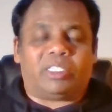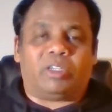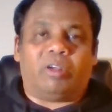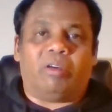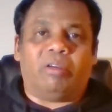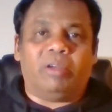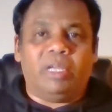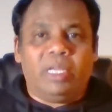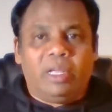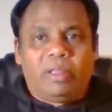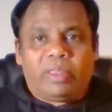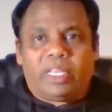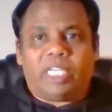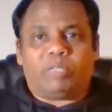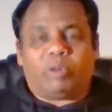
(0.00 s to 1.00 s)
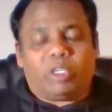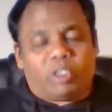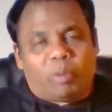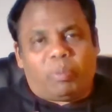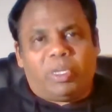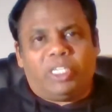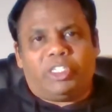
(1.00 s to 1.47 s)
So that's what.
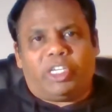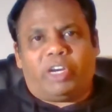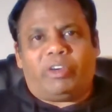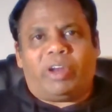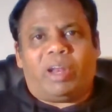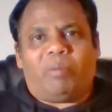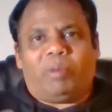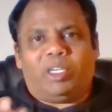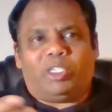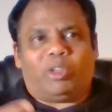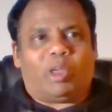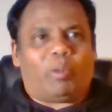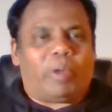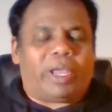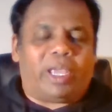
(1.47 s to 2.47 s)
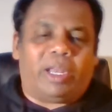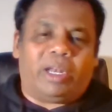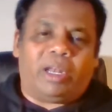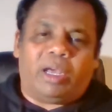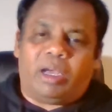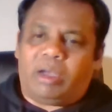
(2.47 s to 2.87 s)
So please share your number so that we can